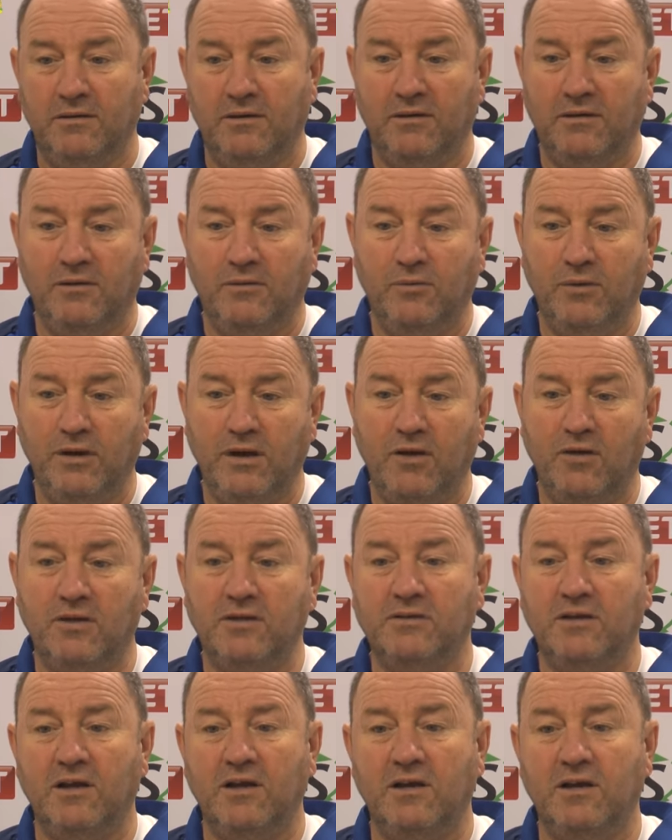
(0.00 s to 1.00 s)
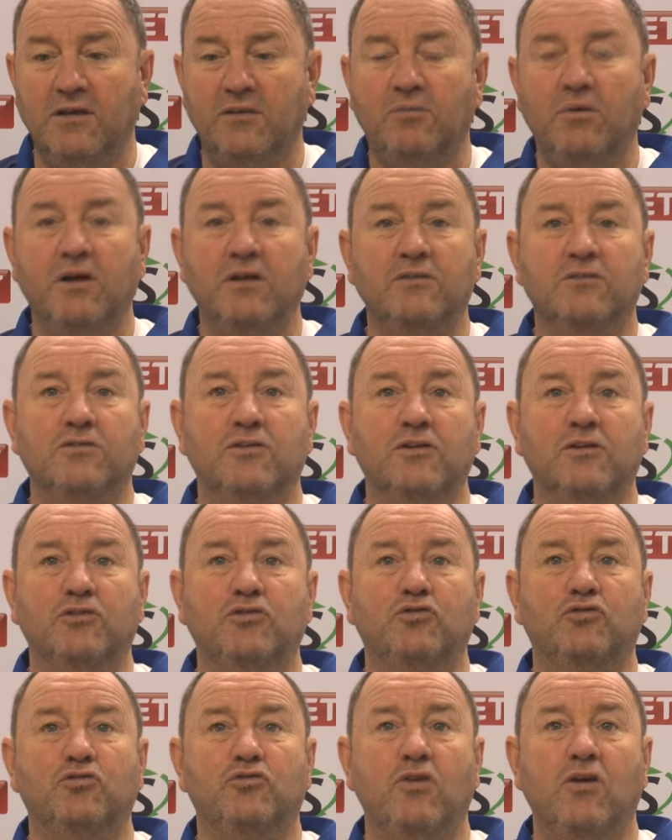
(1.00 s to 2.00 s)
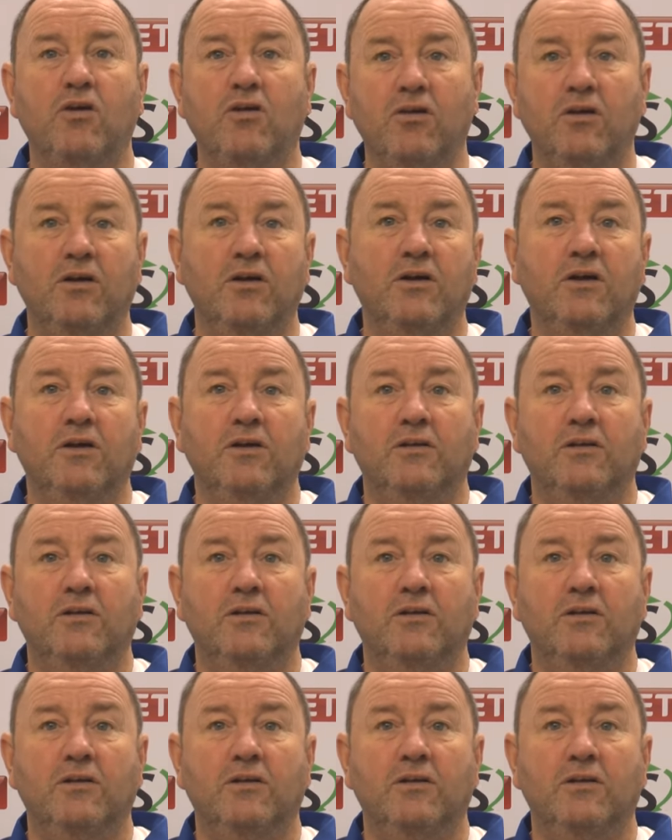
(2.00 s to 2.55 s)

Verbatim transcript: Uh, we know exactly the ones that are strong,